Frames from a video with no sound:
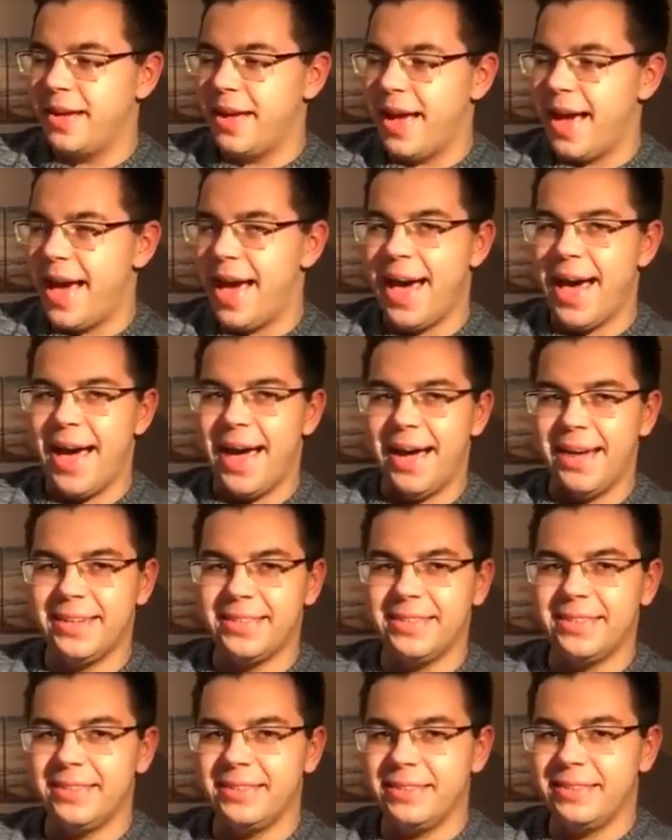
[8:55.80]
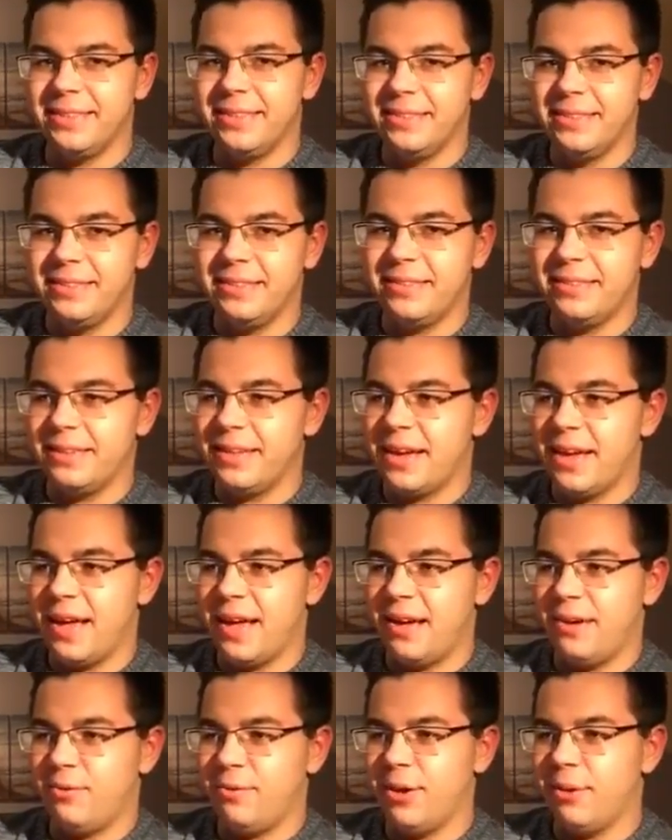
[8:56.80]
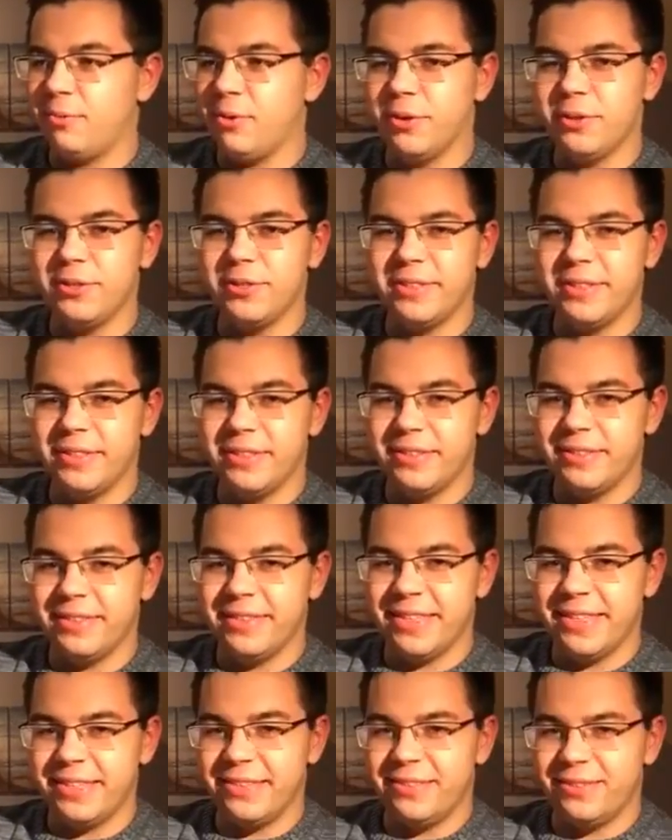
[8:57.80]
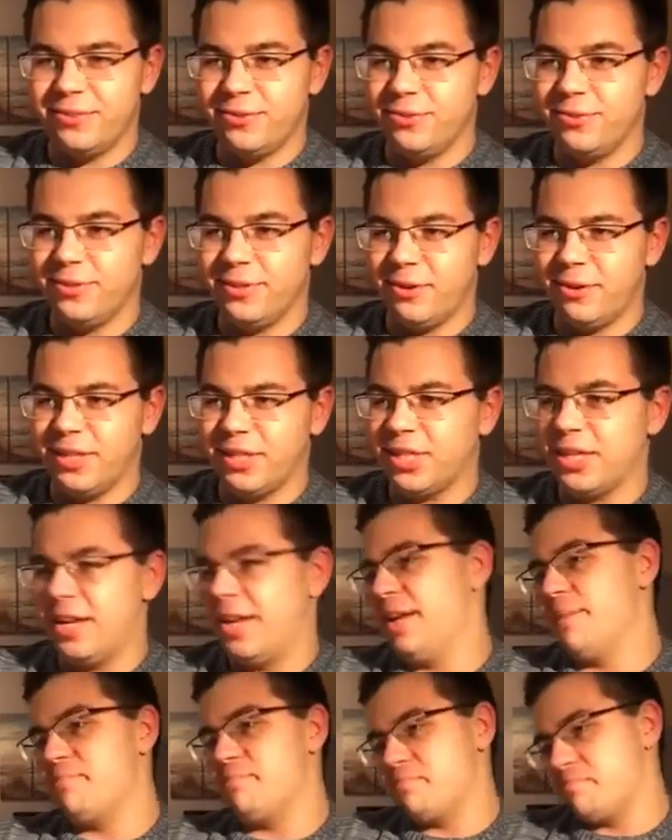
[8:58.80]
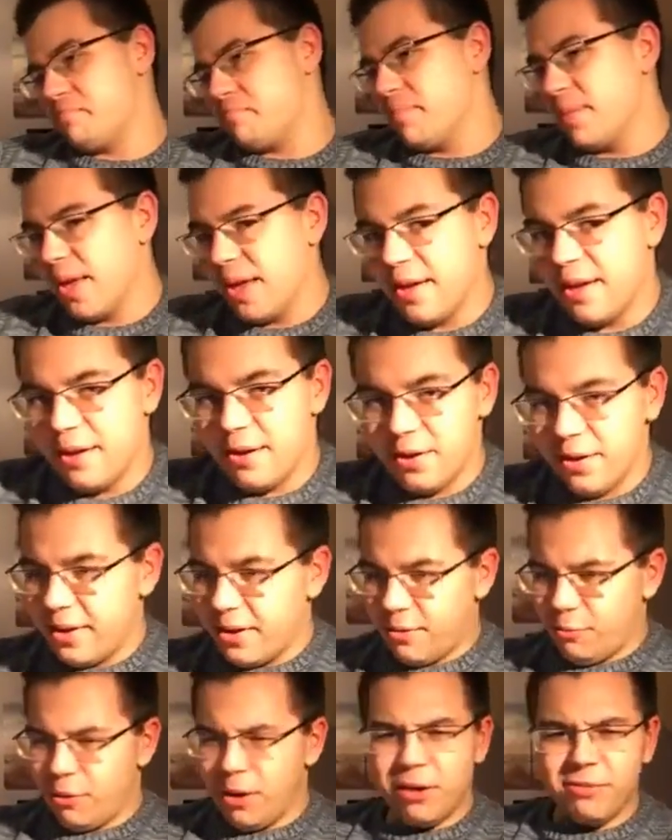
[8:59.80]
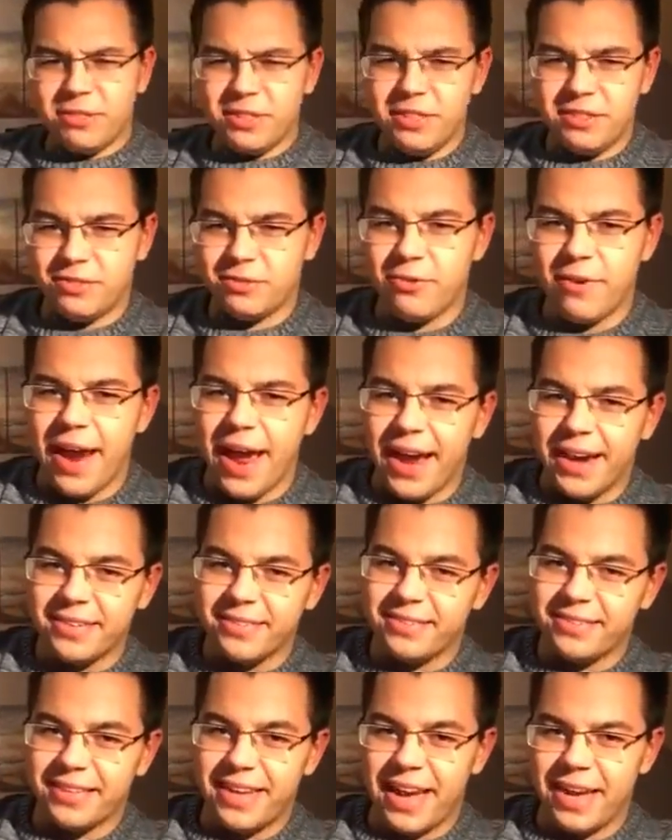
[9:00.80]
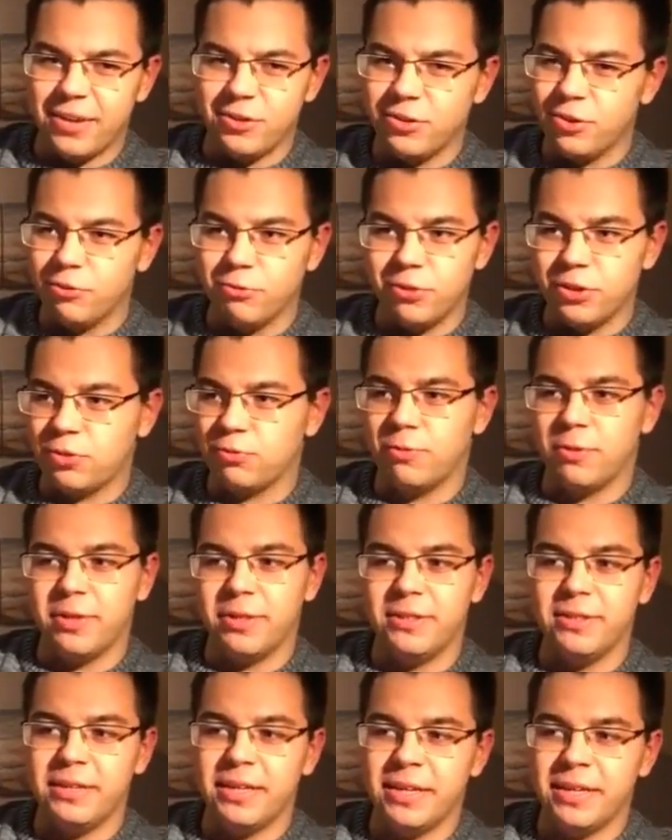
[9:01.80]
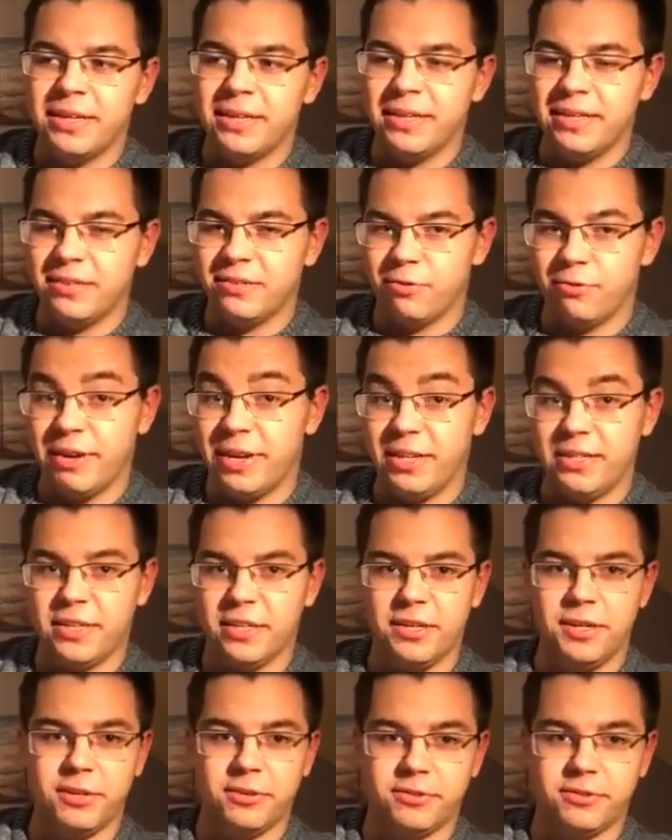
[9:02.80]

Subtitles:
and what I'm going to do, or actually, one of these tracks, I don't know which one, is already 10 years